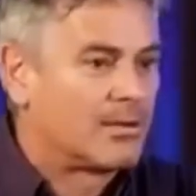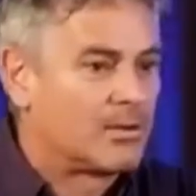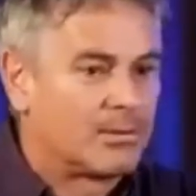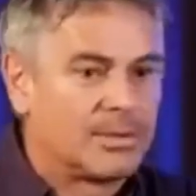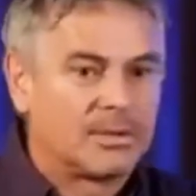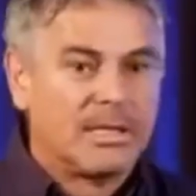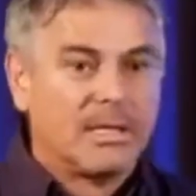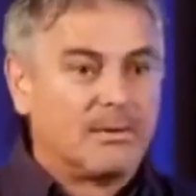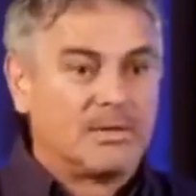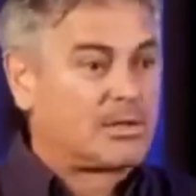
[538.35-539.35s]
They thought we
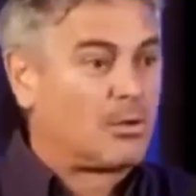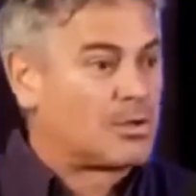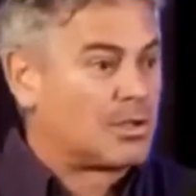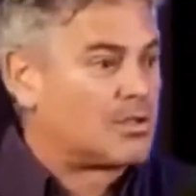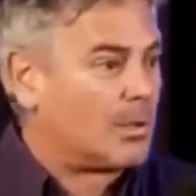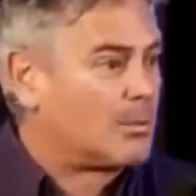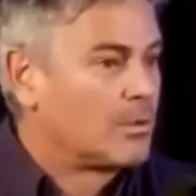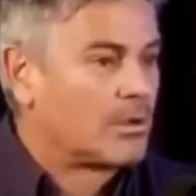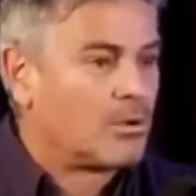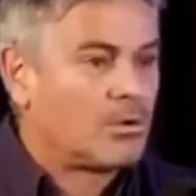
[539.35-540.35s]
were just causing
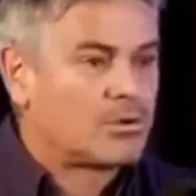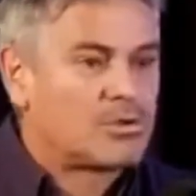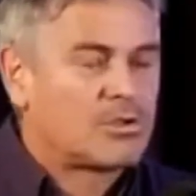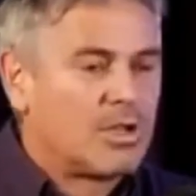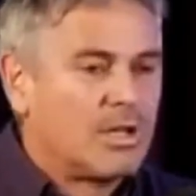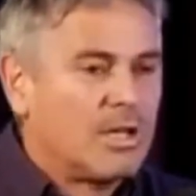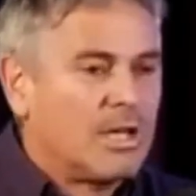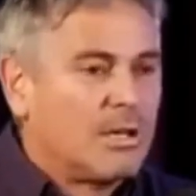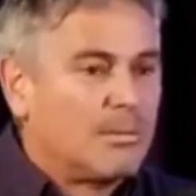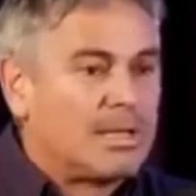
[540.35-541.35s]
trouble with the courts.
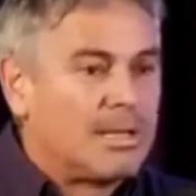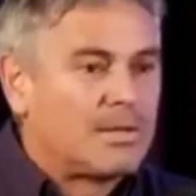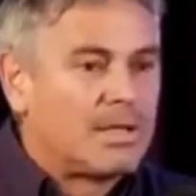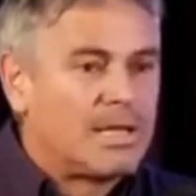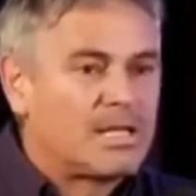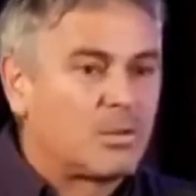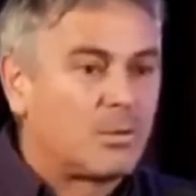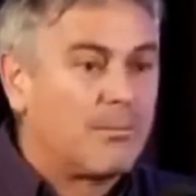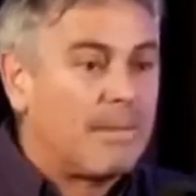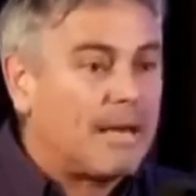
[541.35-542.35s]
But nevertheless,
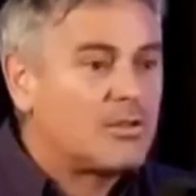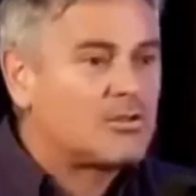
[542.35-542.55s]
what we